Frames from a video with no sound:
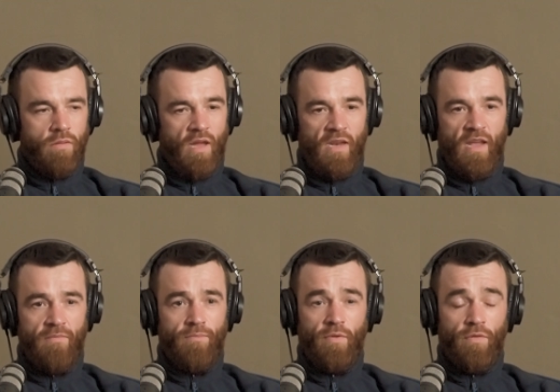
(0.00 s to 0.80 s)
and
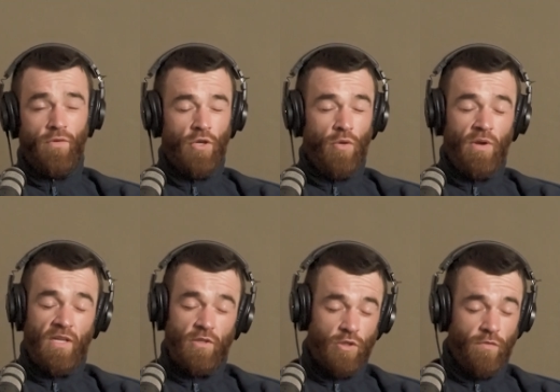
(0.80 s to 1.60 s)
then before you know it,
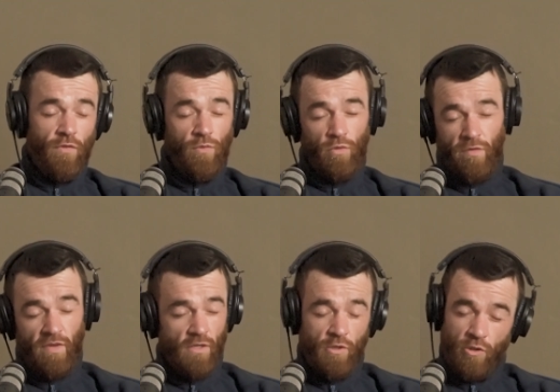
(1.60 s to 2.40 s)
lad, there's a few other
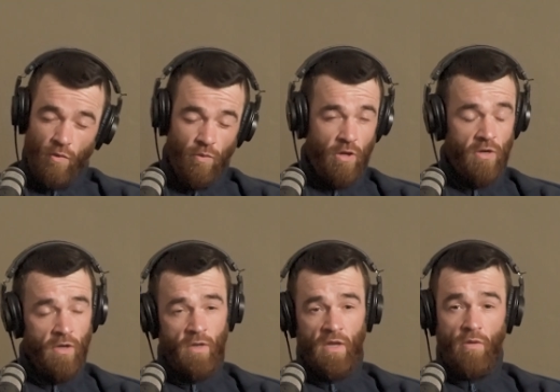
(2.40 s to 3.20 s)
things going on
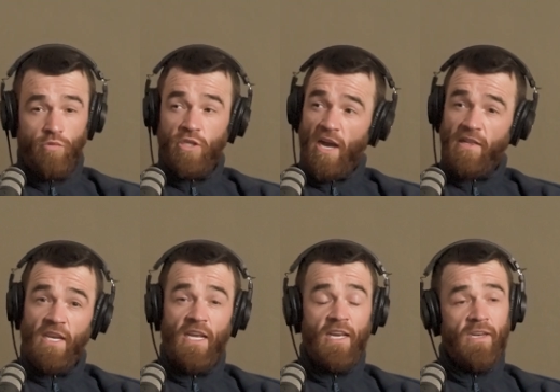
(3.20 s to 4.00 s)
outside the
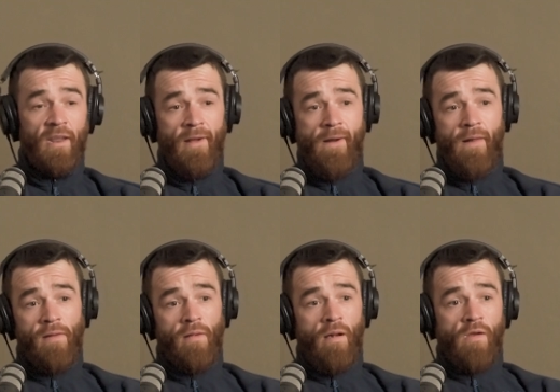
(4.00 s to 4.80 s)
ring, and
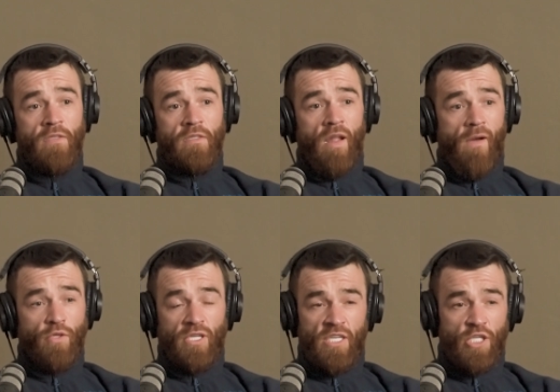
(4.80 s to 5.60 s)
I
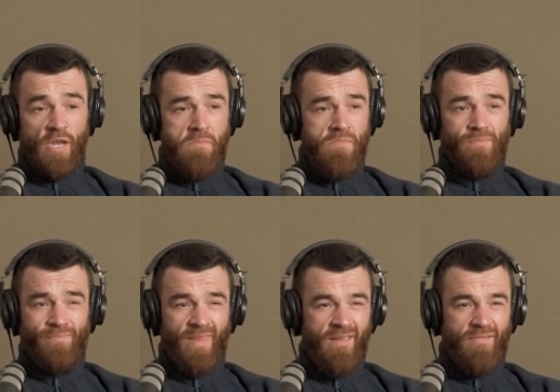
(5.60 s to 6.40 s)
was in the gym,
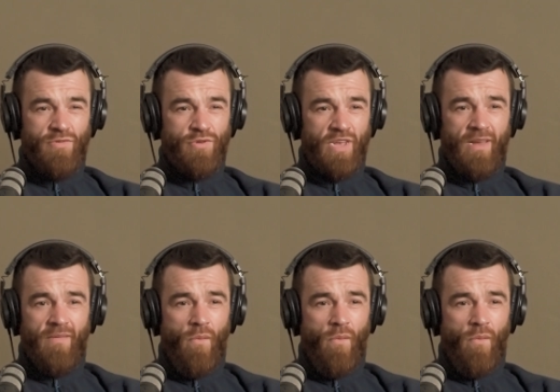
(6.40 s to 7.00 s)
and I was like,